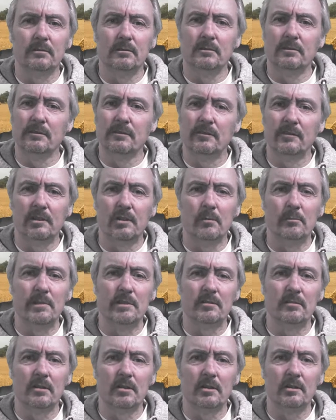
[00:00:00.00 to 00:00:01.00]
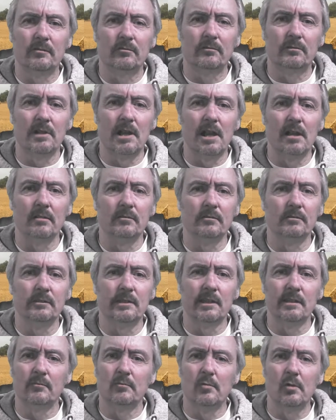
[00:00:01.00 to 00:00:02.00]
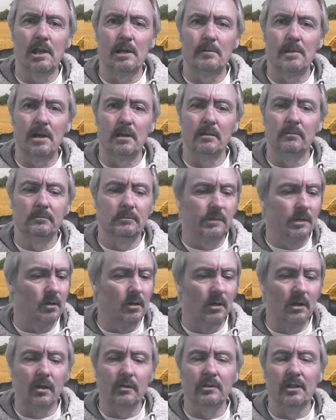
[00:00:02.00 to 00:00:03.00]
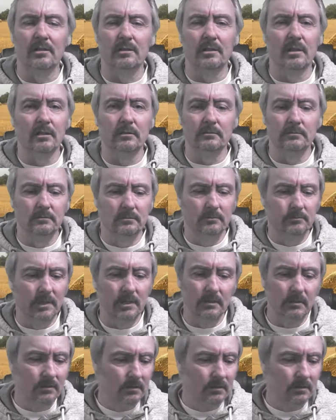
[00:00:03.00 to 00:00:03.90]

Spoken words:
if it got mineralised ground, then it will come up. So I don't know, but